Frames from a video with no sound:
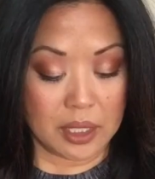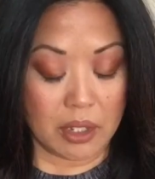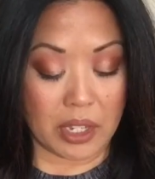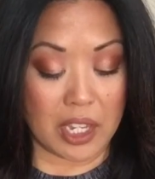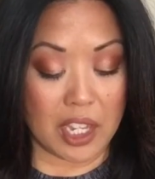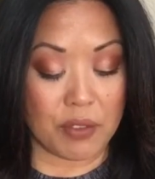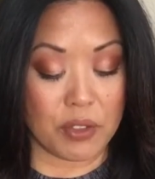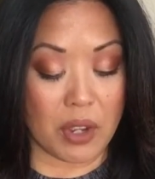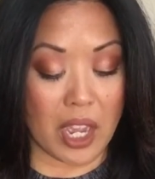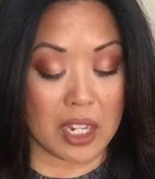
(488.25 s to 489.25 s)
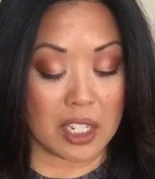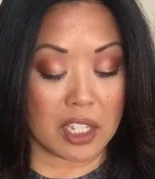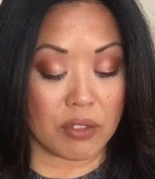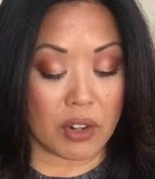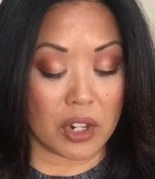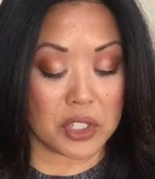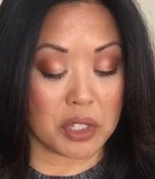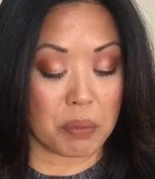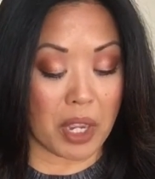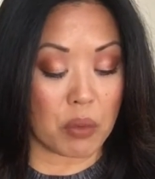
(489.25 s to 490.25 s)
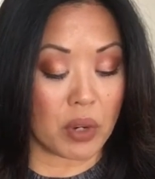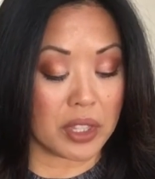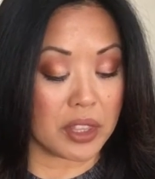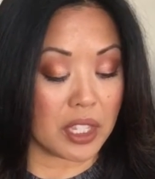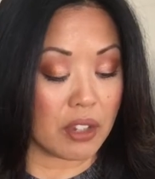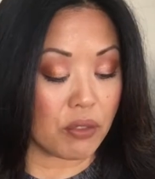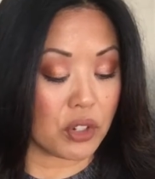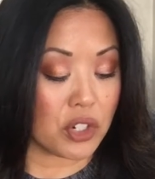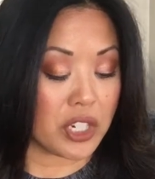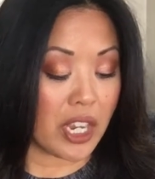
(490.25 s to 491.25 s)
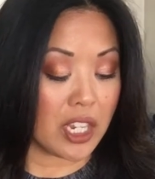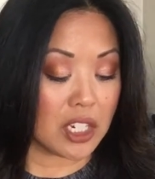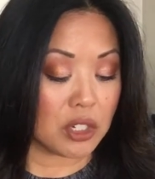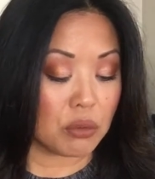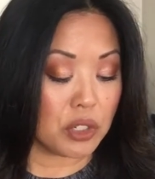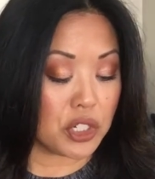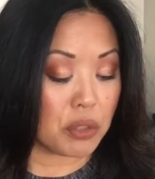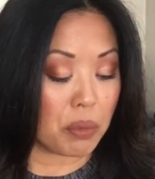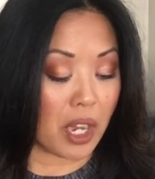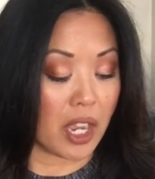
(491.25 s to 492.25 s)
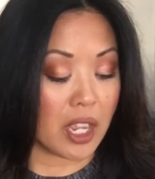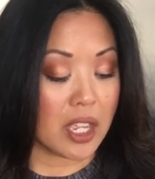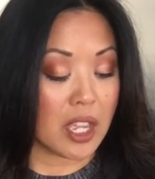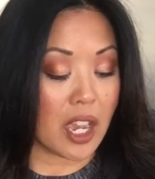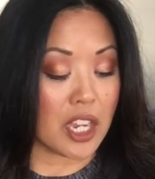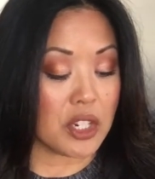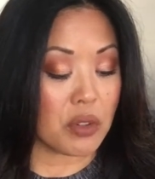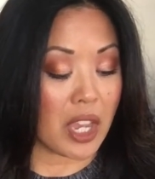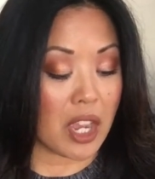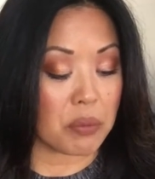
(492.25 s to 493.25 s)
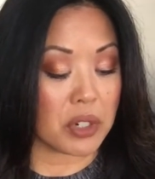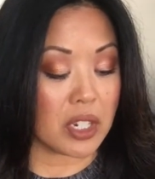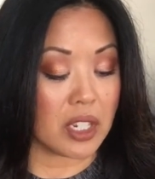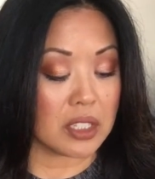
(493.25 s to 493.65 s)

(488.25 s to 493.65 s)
Okay, if you had a gift card to buy one thing for your channel, would you buy a new camera,